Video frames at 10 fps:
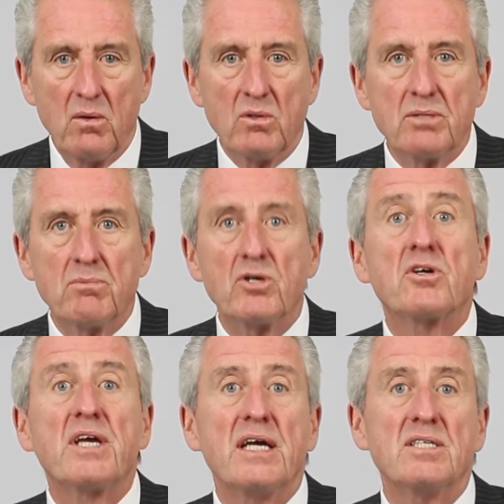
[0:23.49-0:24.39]
was a
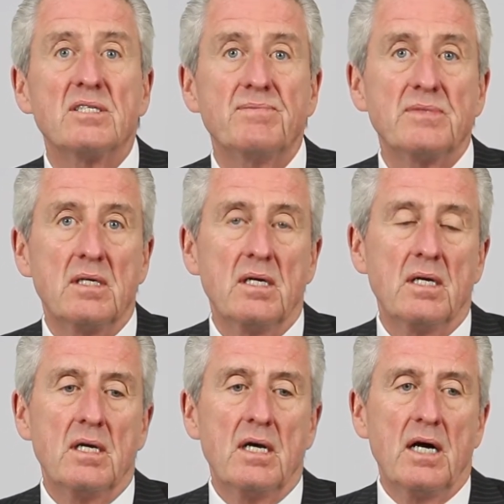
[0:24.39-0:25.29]
murder case
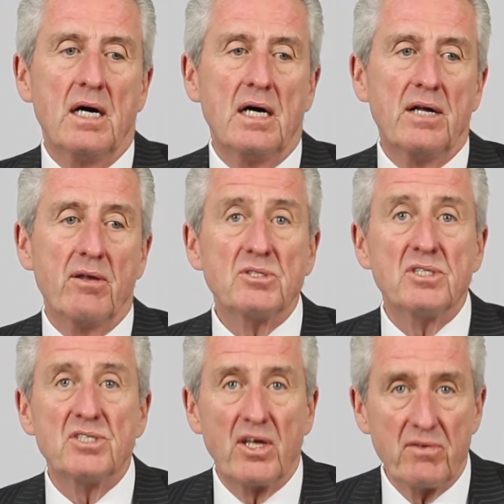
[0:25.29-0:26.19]
that was
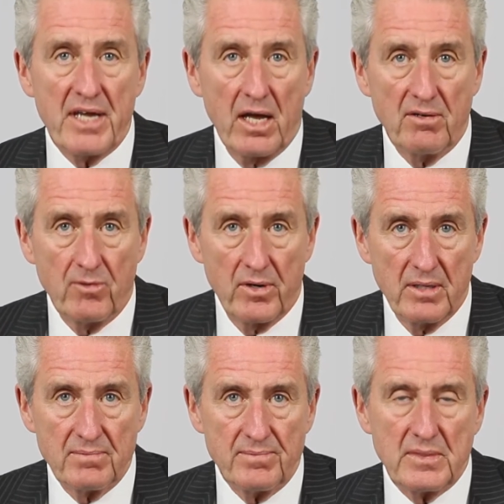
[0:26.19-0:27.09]
in Southern California.